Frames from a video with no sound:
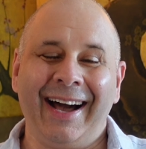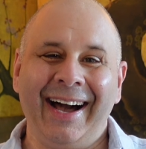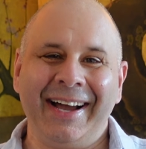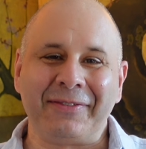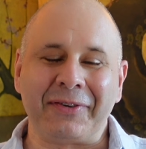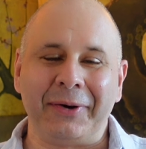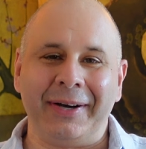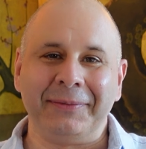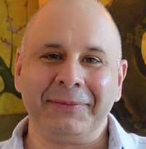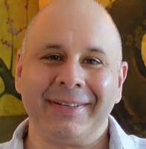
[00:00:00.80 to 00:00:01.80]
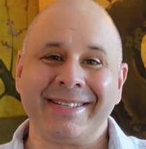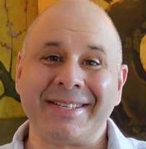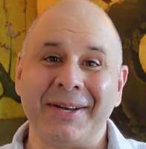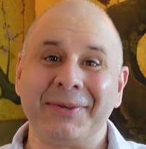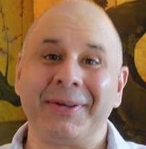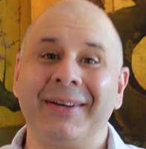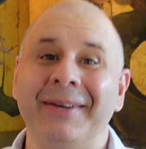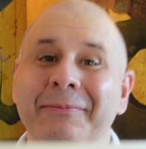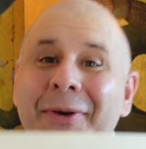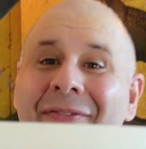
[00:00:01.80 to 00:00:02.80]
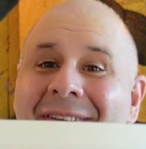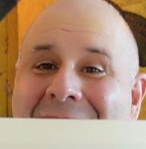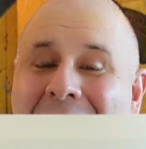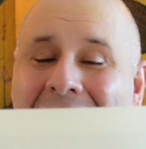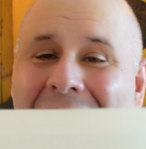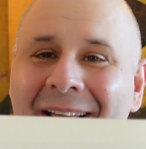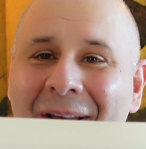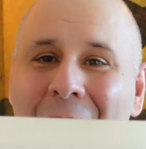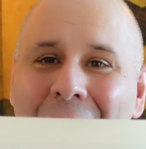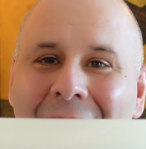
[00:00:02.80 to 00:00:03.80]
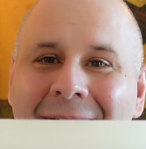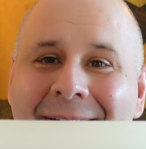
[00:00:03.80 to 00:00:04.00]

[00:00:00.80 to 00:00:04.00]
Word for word: Hi everyone. So moving swiftly along,